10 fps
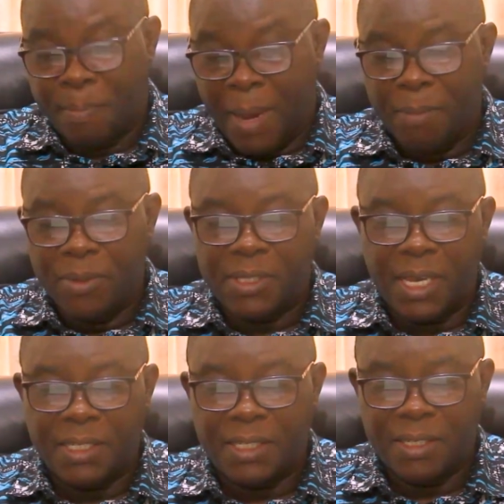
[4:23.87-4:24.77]
Bible
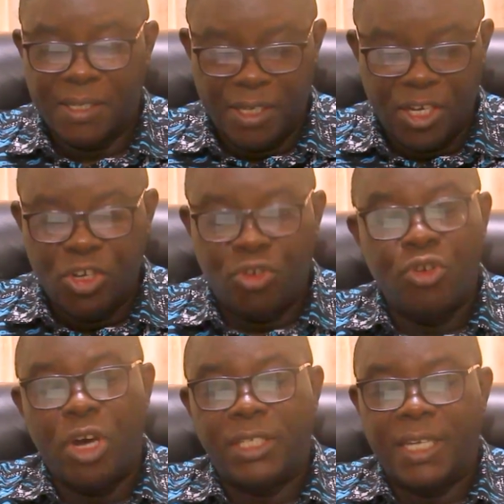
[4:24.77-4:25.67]
says,
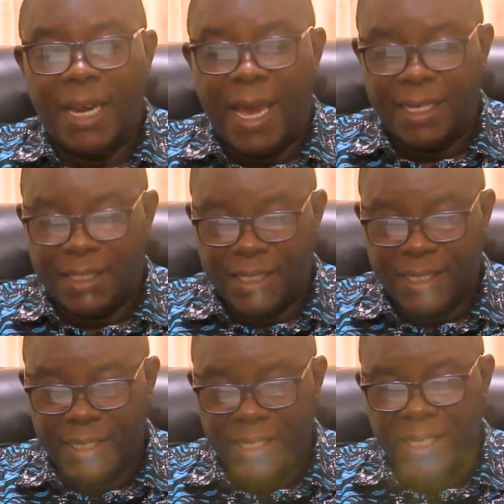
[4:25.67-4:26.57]
do not
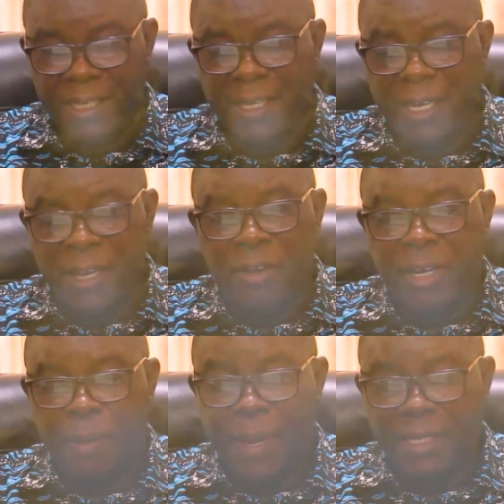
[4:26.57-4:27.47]
delight in
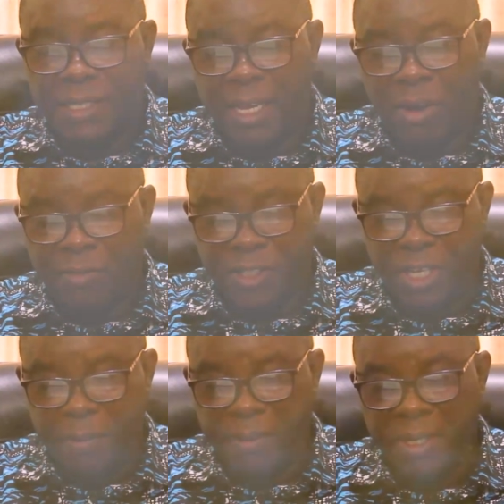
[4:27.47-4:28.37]
your neighbor's day of
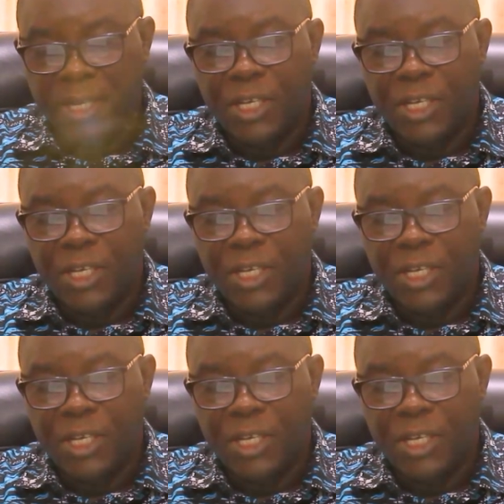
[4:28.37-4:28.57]
shame.